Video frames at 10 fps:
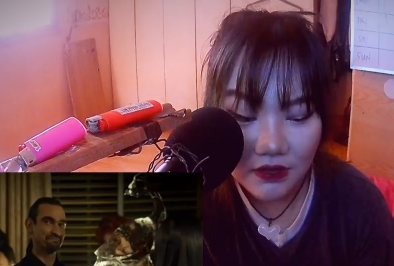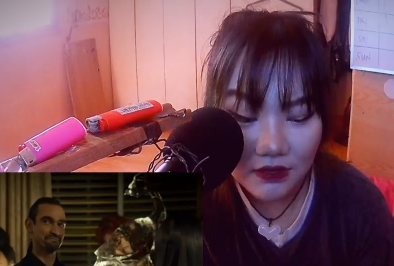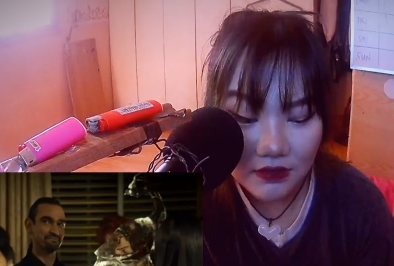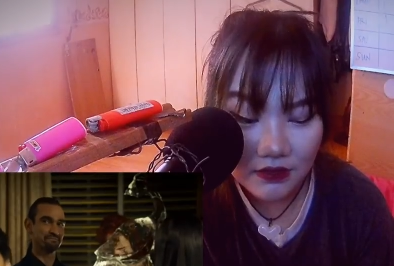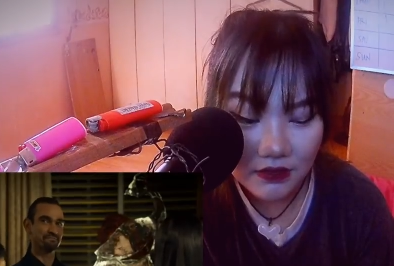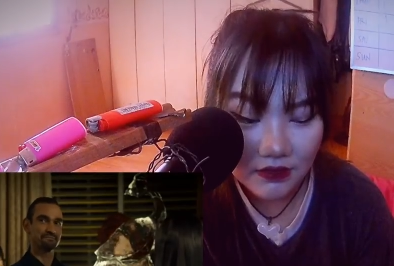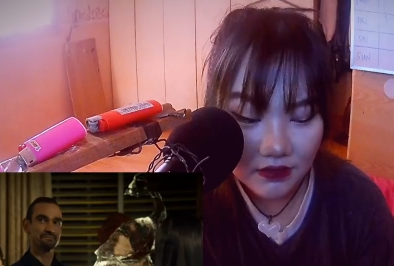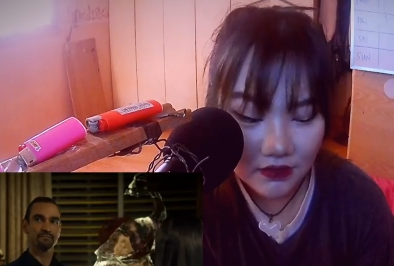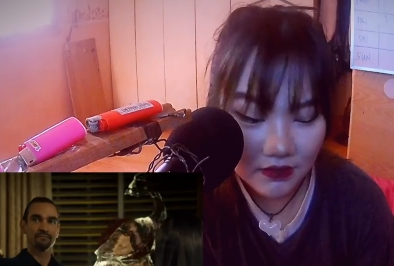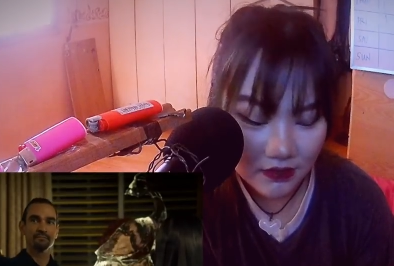
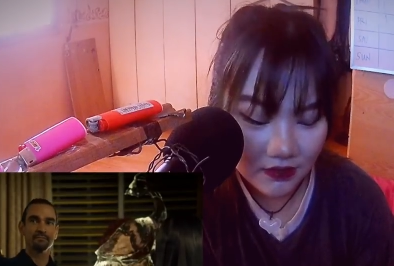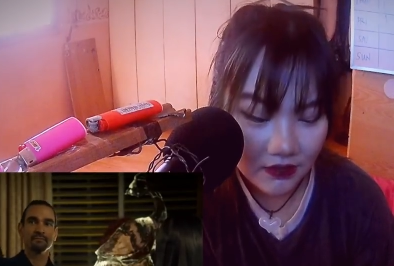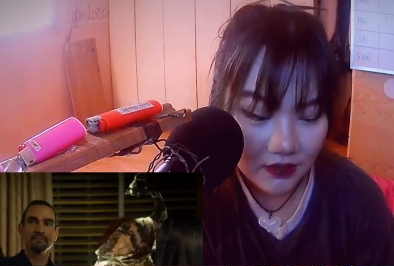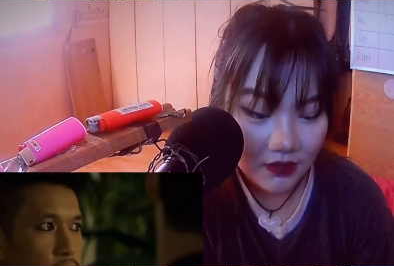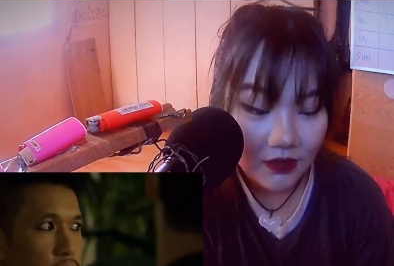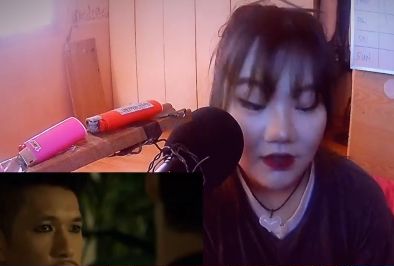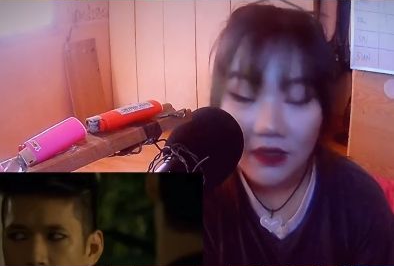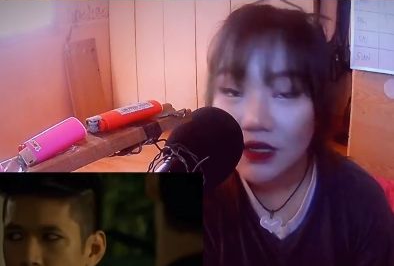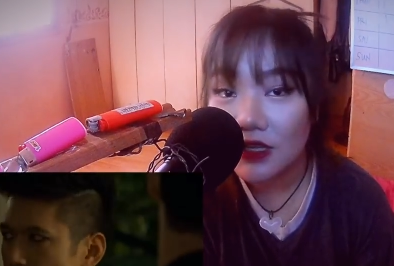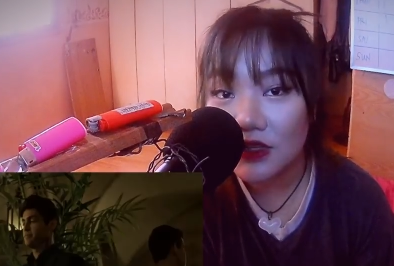Speaker 1: Oh. Magnus!
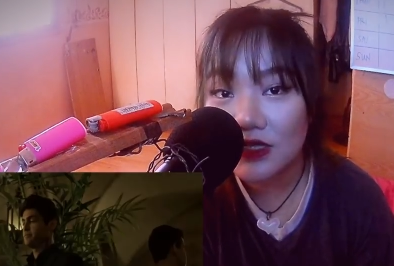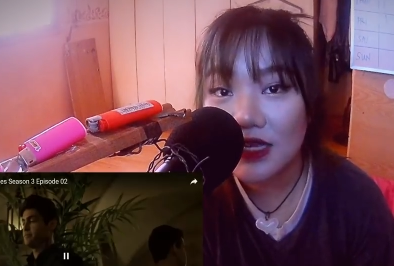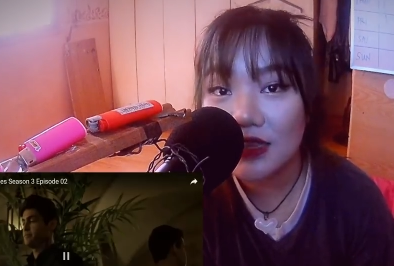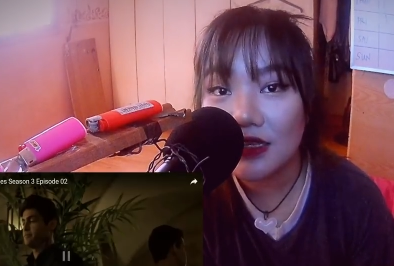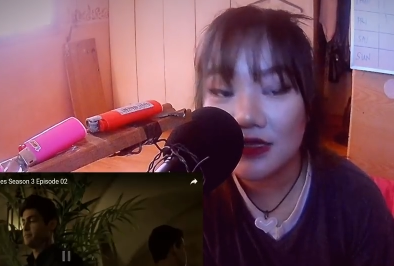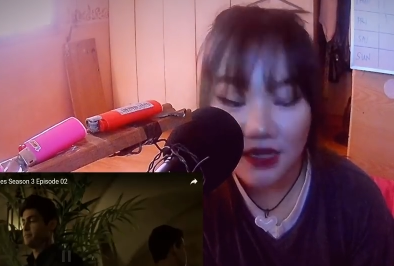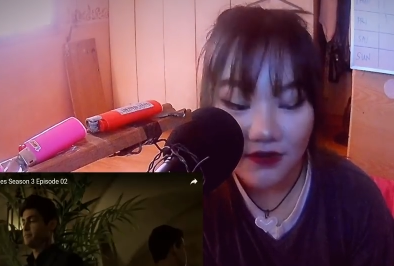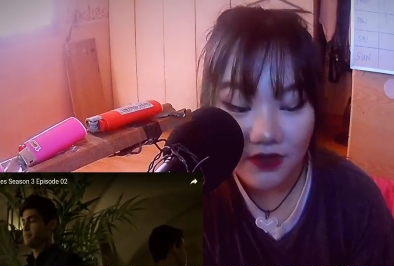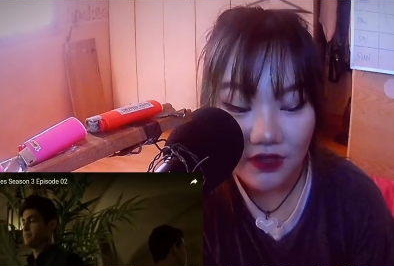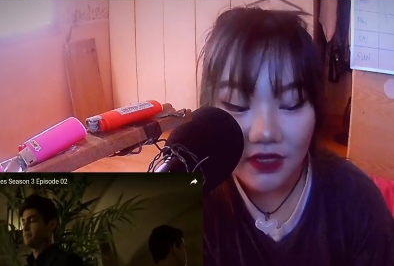He looks like the
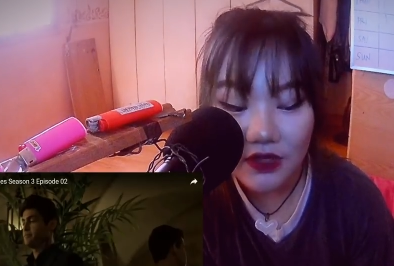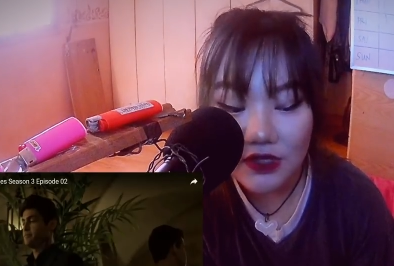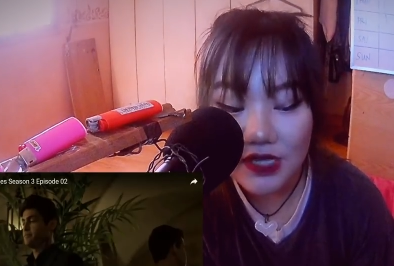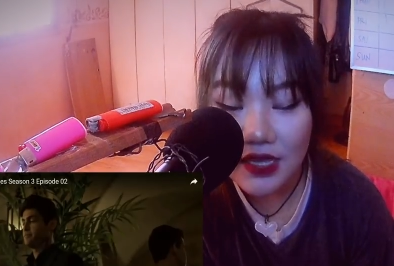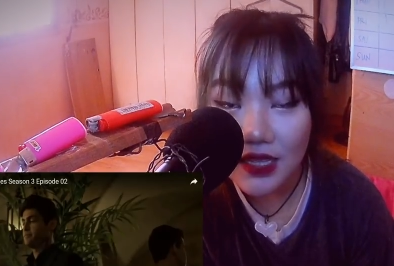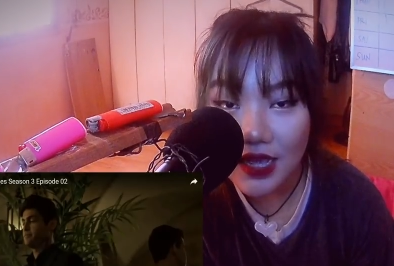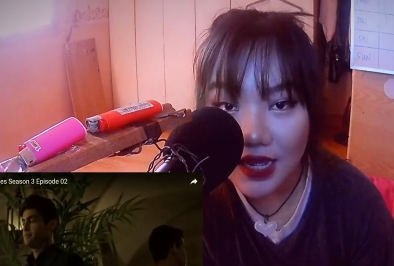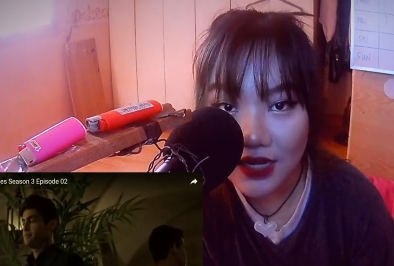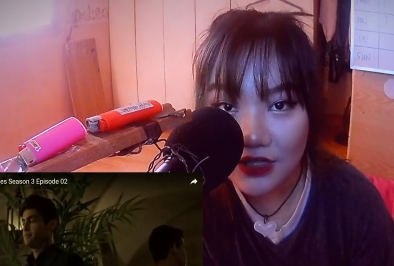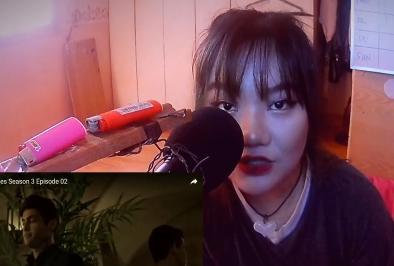devil. He looks like the
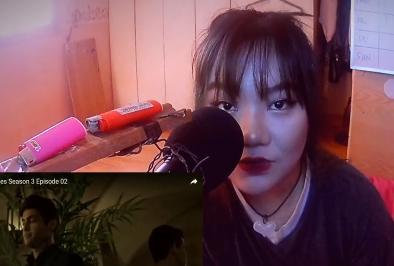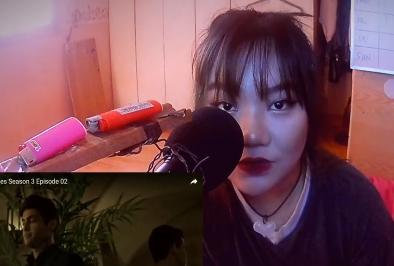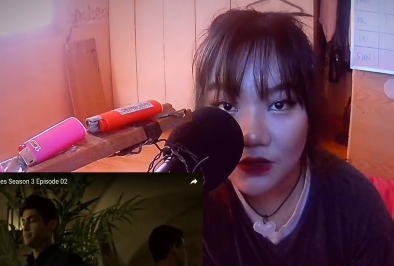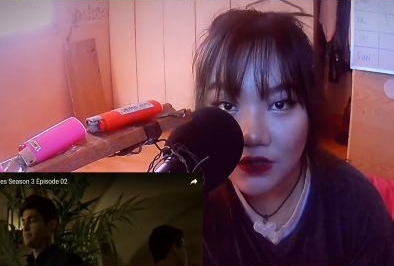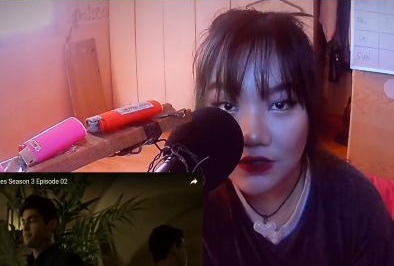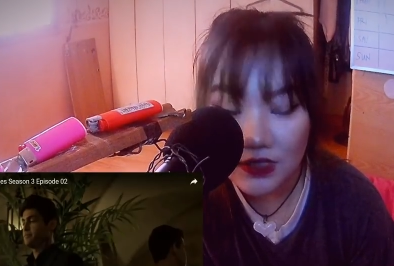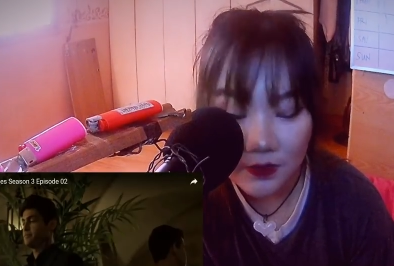actual